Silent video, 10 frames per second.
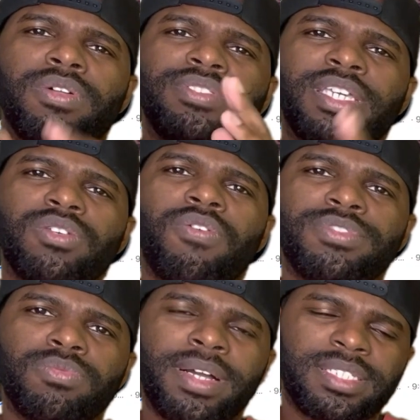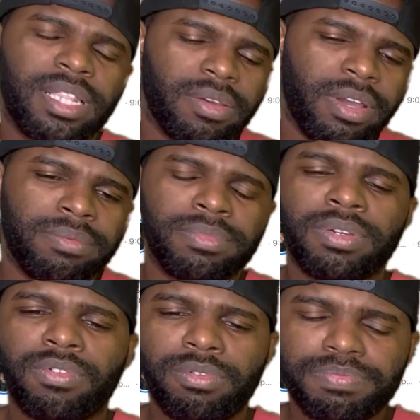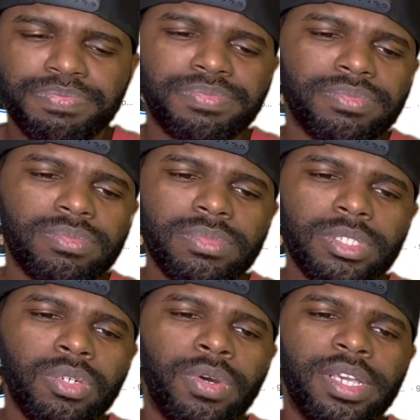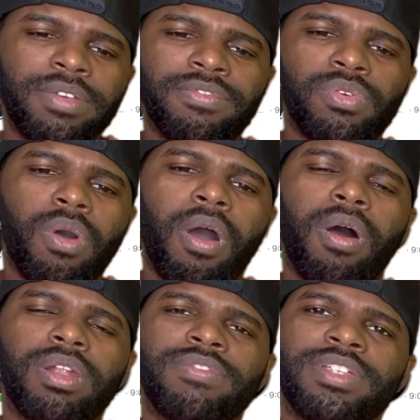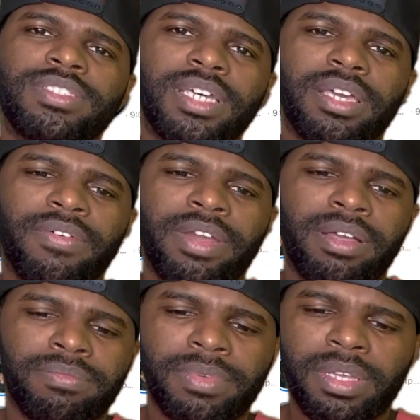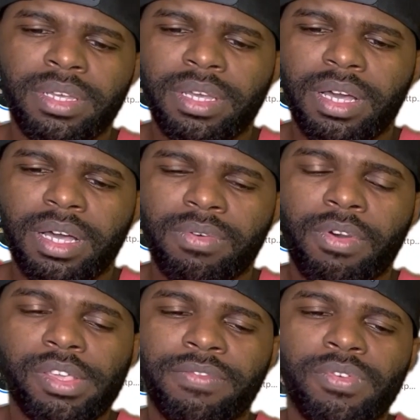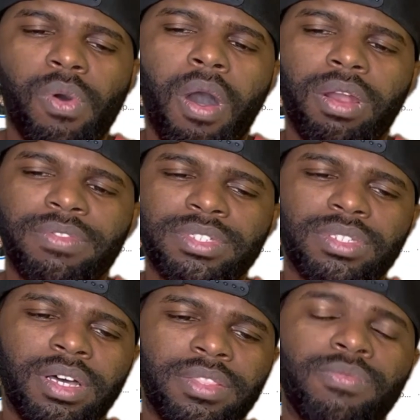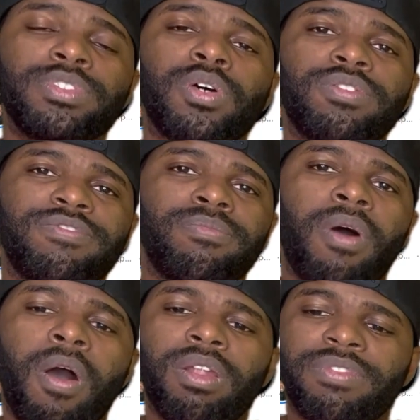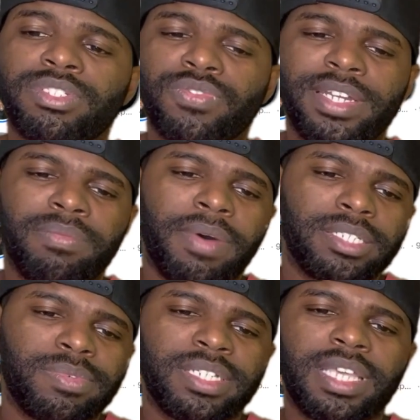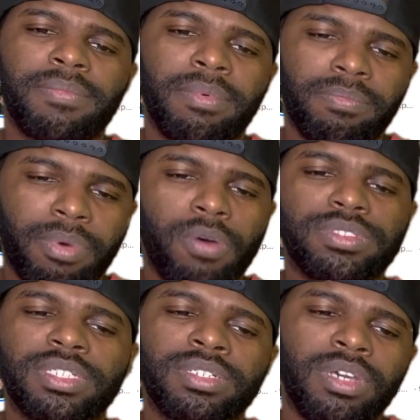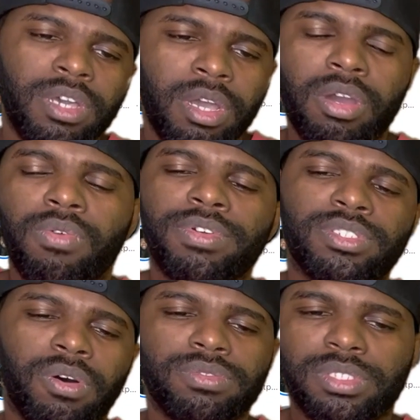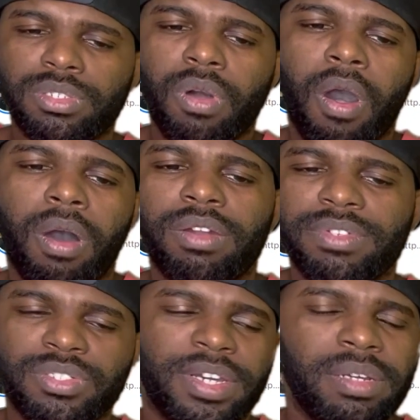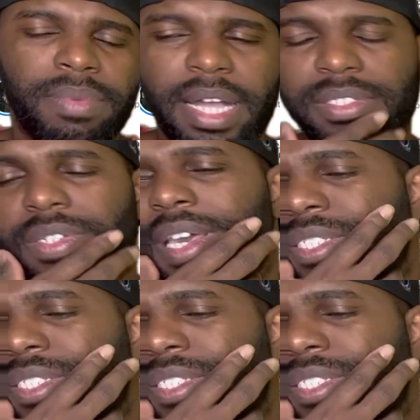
It'll take you over to my Telegram group where you can view all of the Telegram, where you can view all of the results from all of the trading bots, because I'm posting results to all of the trading bots, okay?